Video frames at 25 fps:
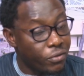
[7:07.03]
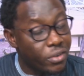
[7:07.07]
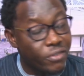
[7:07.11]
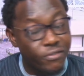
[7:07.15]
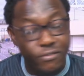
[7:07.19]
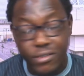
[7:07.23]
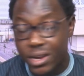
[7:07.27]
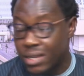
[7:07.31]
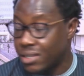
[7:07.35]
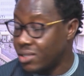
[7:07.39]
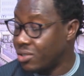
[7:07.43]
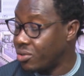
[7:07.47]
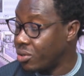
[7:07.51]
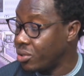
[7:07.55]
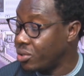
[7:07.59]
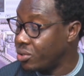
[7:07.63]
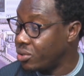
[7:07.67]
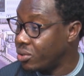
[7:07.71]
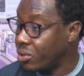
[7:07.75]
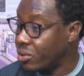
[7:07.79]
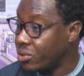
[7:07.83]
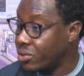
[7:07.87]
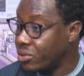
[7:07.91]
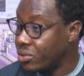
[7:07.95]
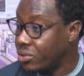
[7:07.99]

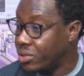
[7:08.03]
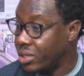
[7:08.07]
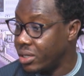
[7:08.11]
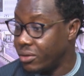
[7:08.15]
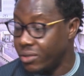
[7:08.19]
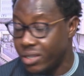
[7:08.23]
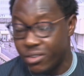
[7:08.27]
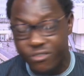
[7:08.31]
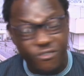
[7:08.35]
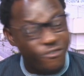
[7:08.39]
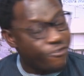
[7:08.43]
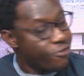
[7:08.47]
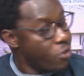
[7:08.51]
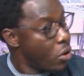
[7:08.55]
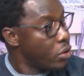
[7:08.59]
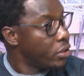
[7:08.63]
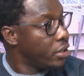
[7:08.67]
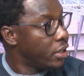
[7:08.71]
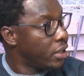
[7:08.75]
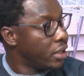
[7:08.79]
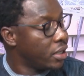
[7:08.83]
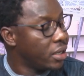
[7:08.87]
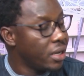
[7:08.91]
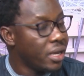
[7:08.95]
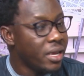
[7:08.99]
infrastructures, the
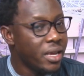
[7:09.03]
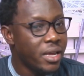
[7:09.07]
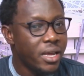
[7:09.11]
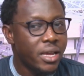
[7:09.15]
funding.